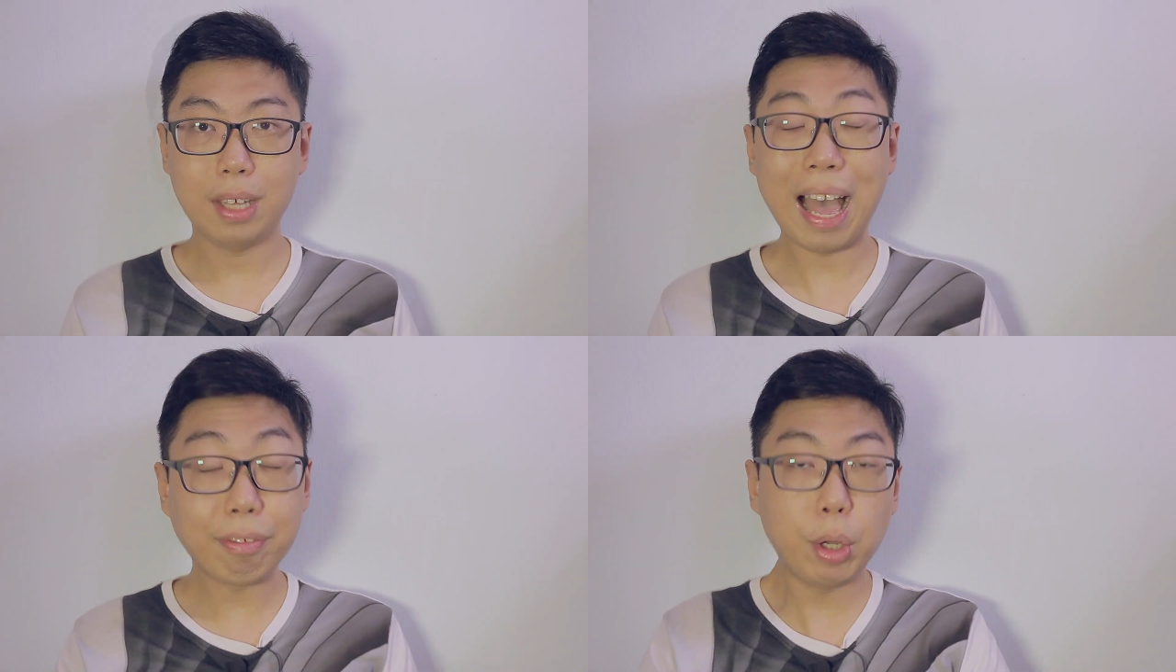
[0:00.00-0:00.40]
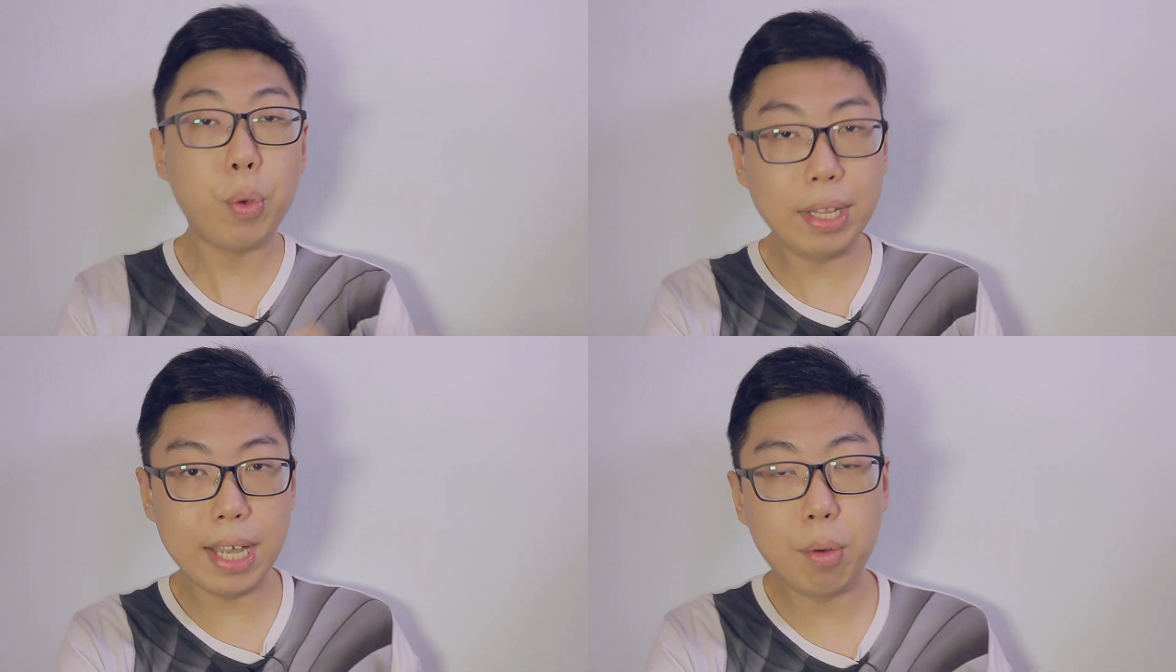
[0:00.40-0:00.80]
After
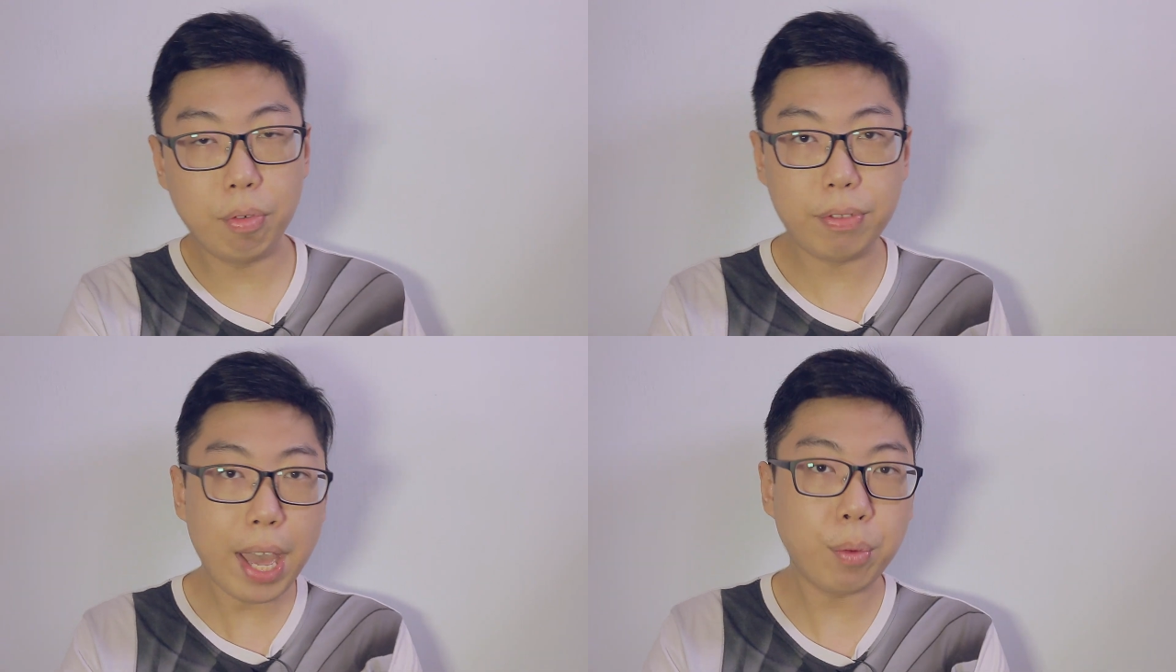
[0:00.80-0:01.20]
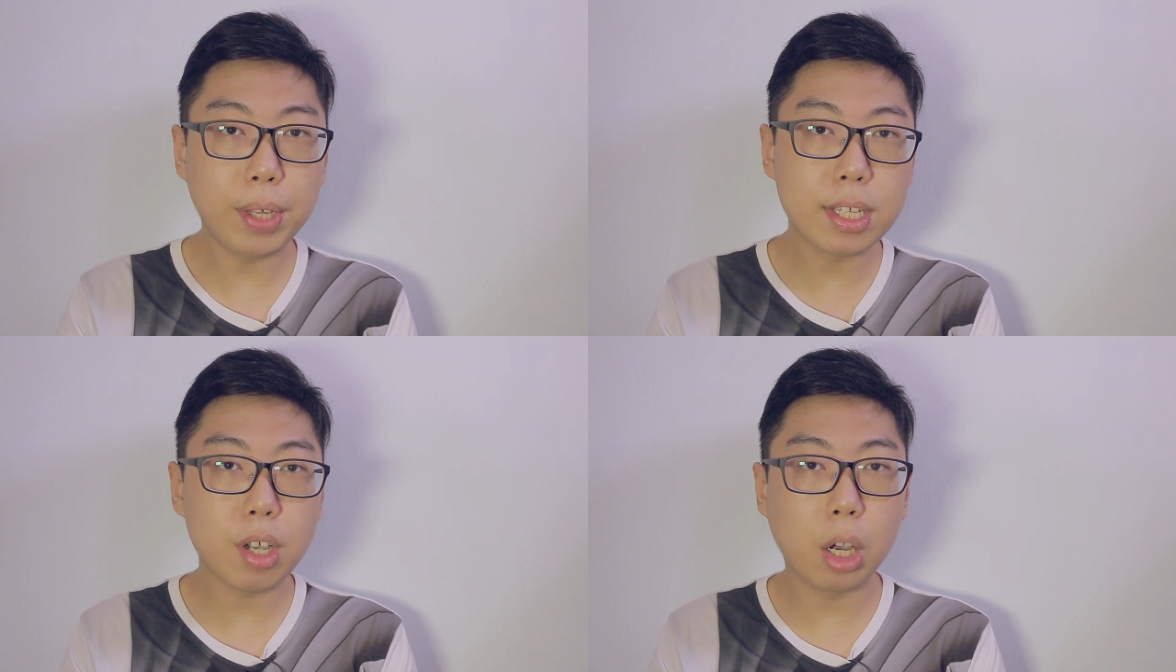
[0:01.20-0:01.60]
we are done with that, we
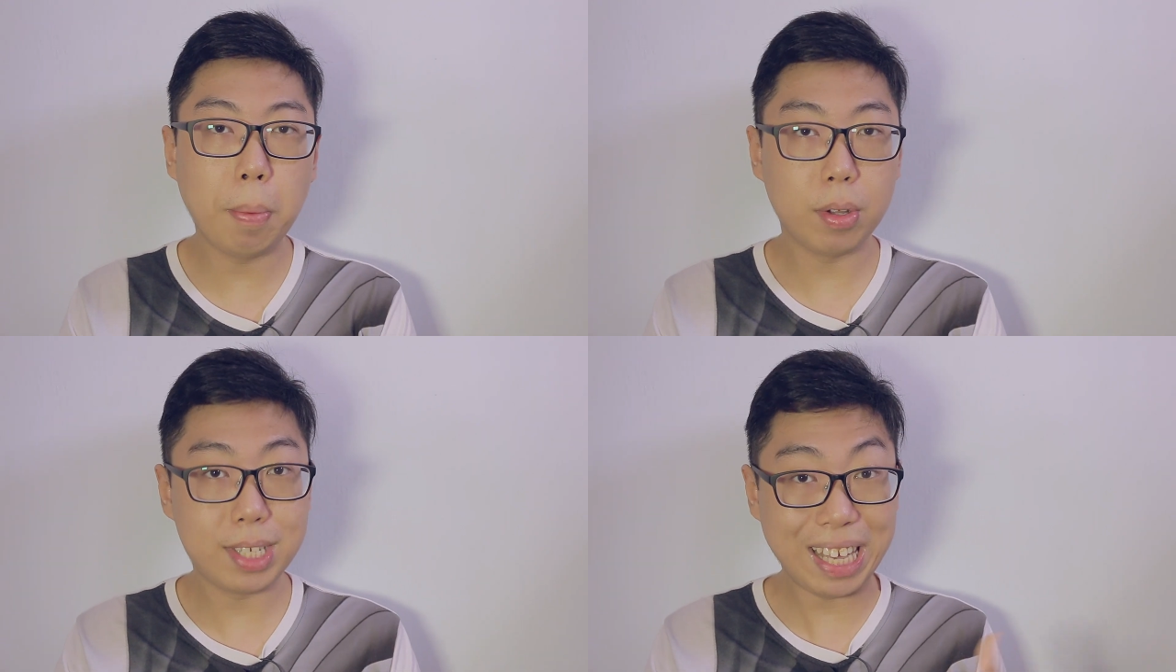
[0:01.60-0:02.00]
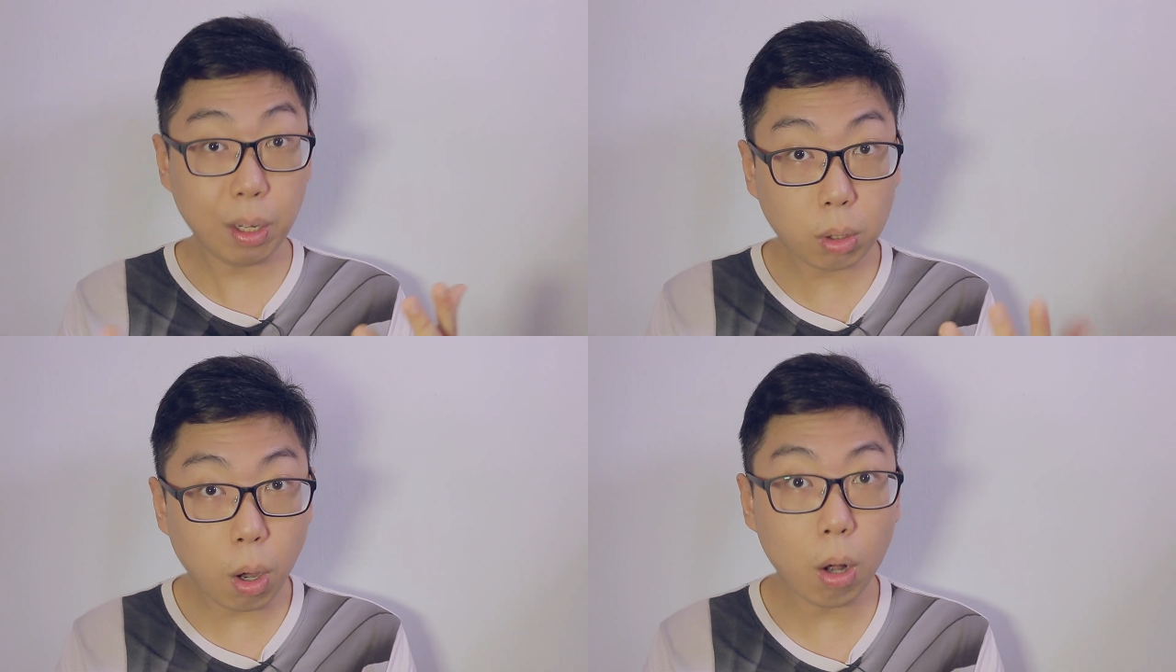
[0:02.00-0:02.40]
can talk about
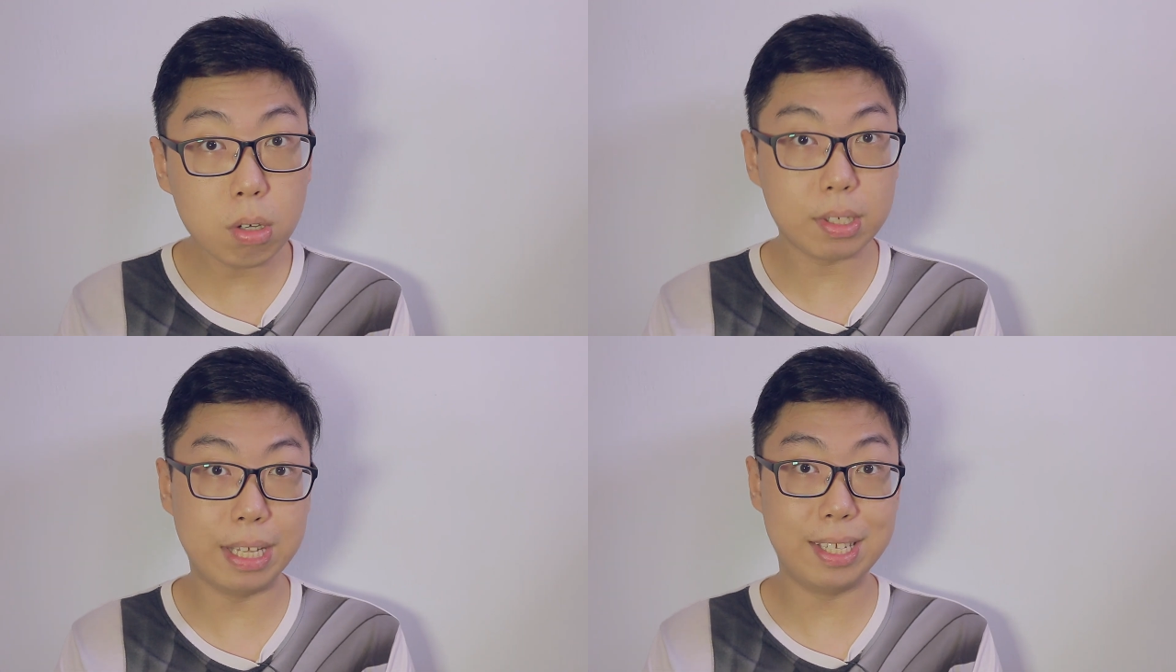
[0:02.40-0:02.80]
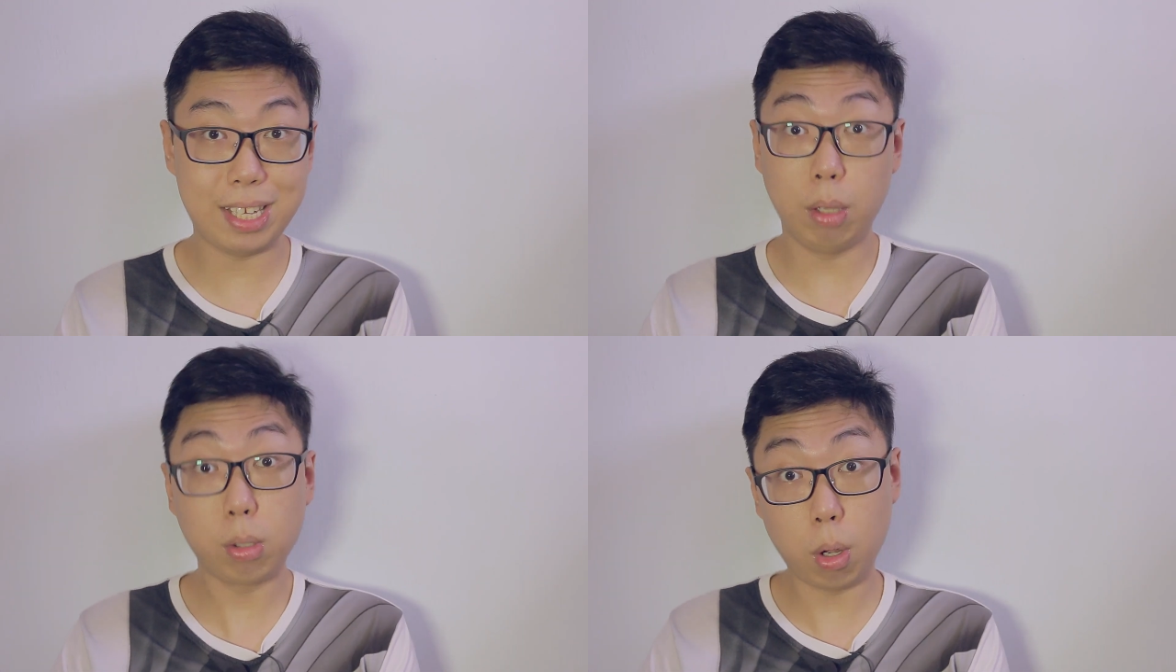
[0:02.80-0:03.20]
tail calls and
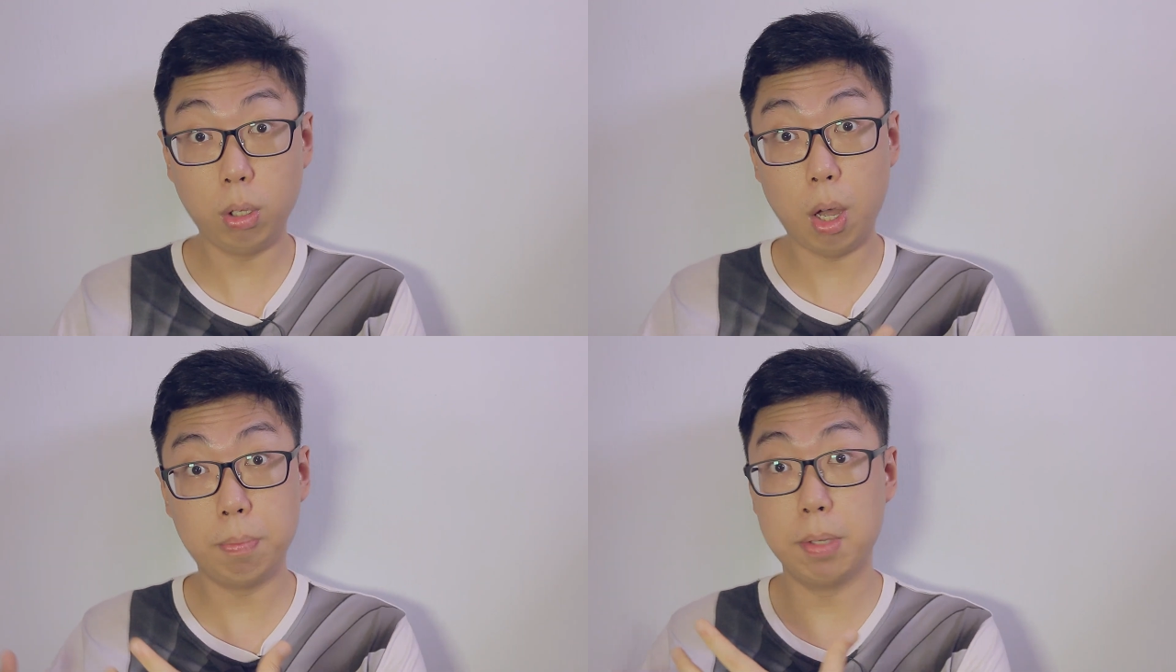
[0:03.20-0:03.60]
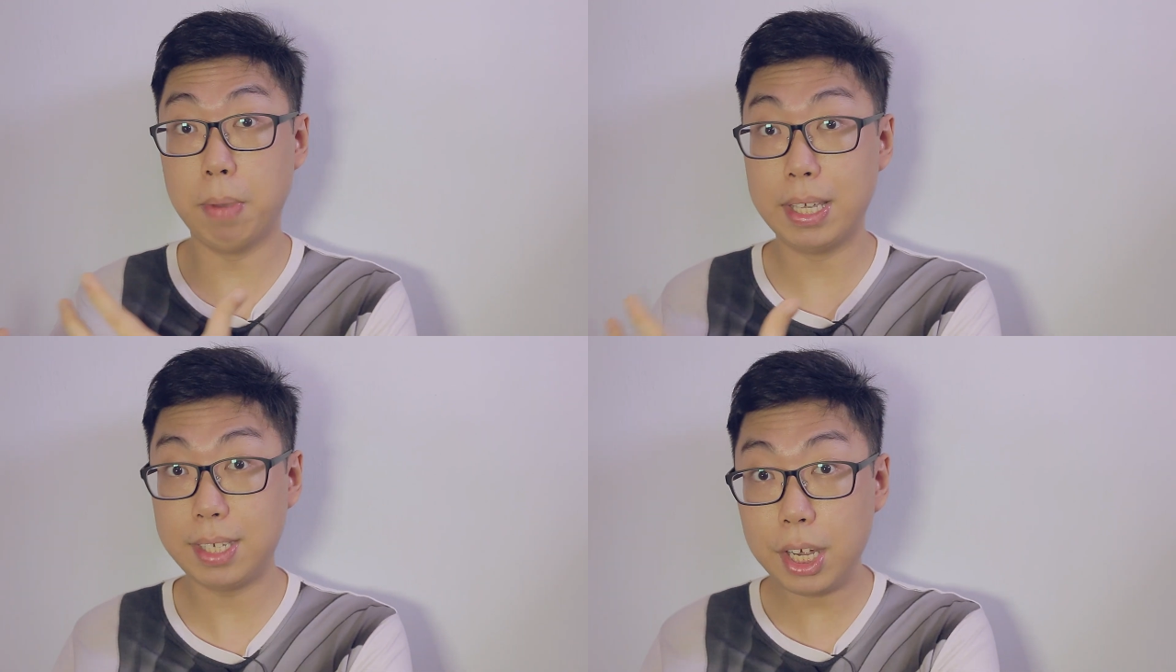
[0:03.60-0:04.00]
tail call
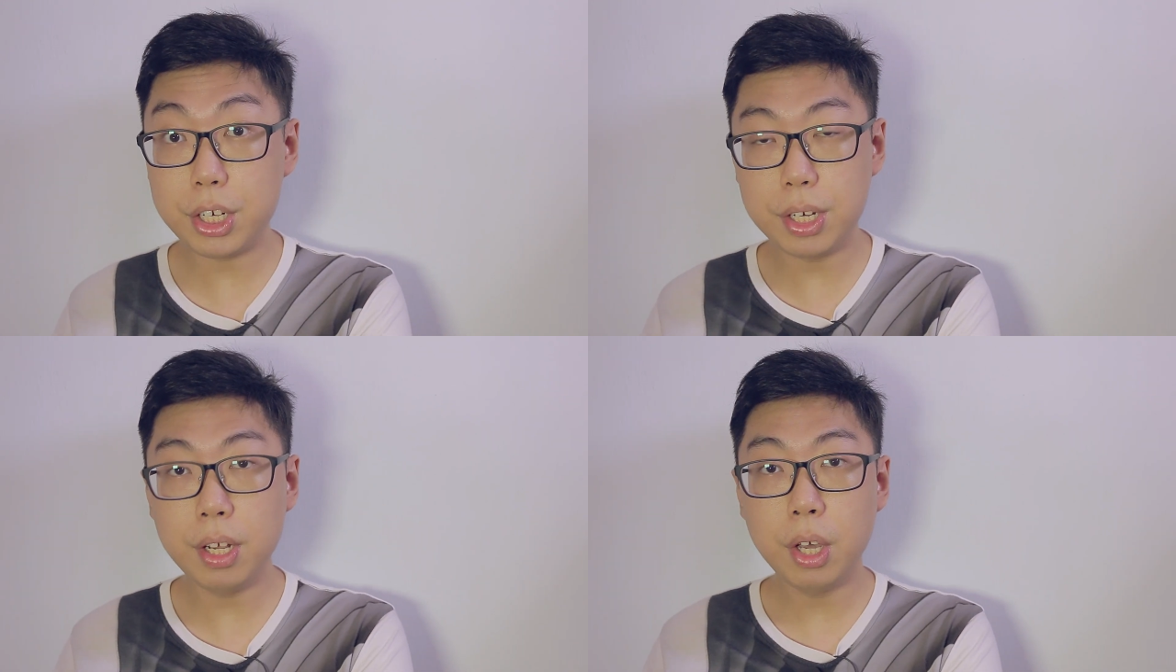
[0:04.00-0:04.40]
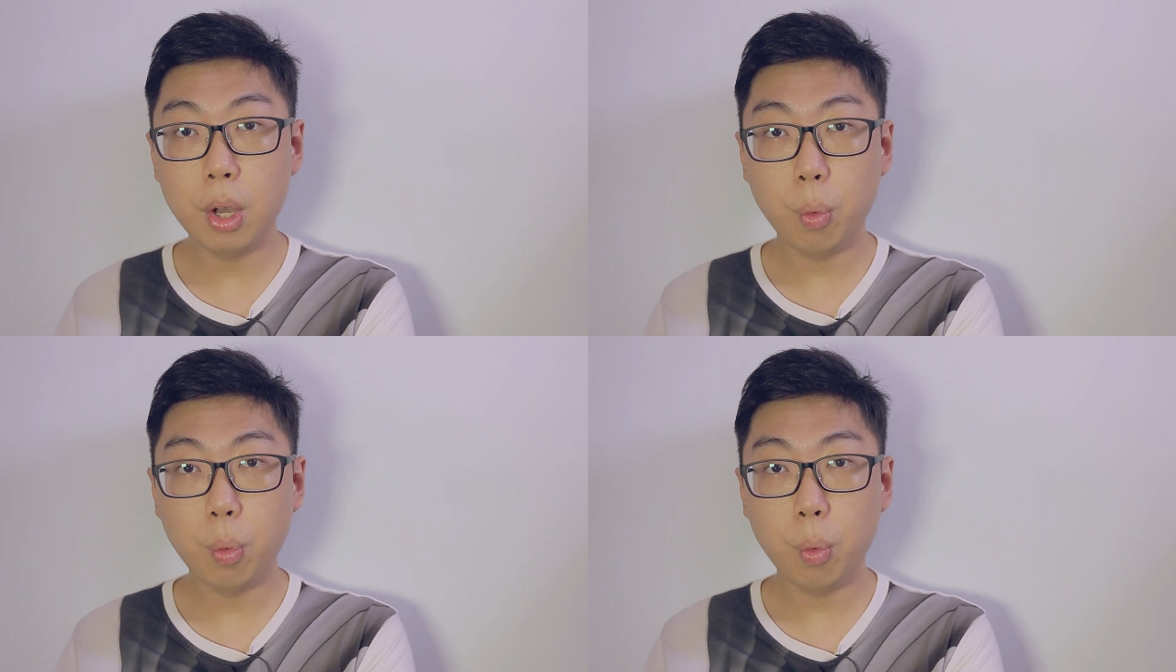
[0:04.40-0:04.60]
optimization,